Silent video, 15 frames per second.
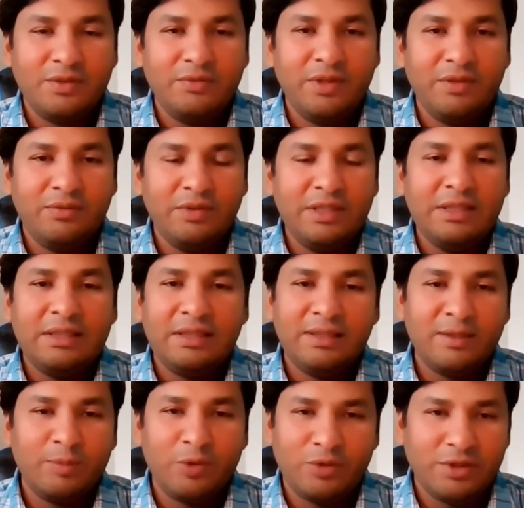So we are very
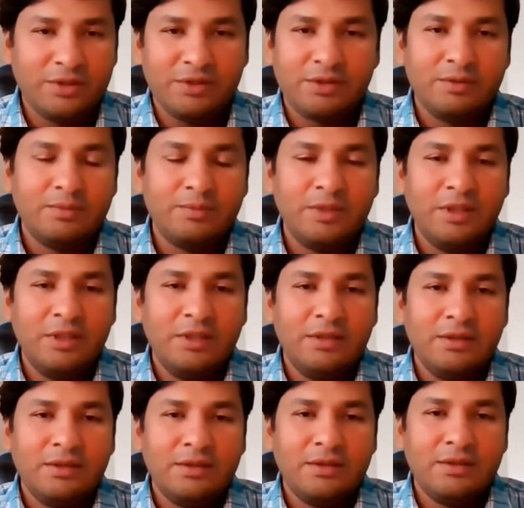clear about it.
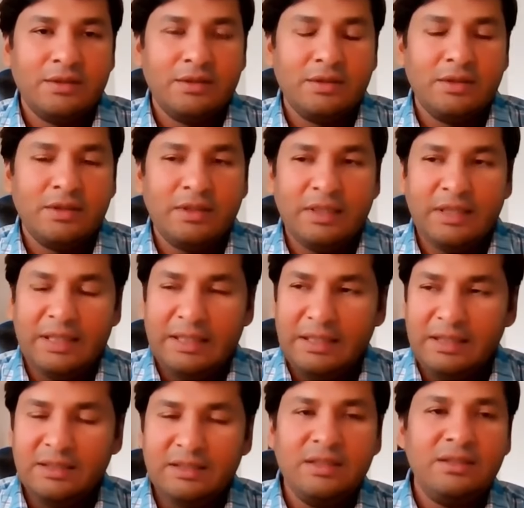
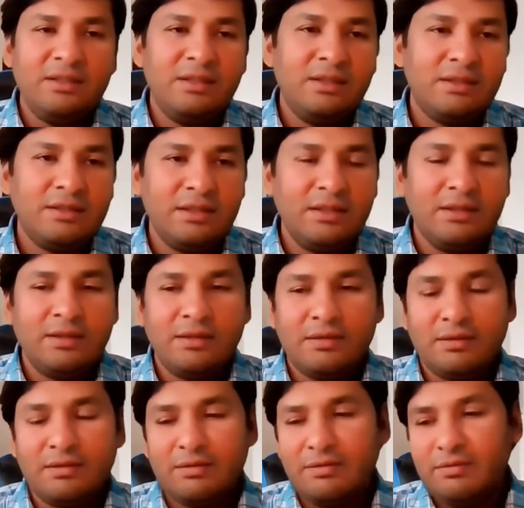Any sincere
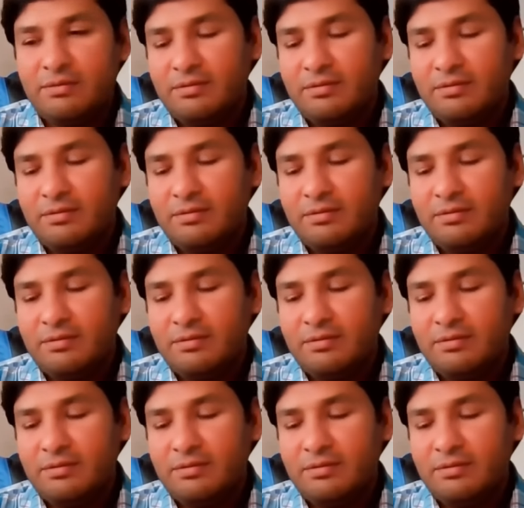seeker,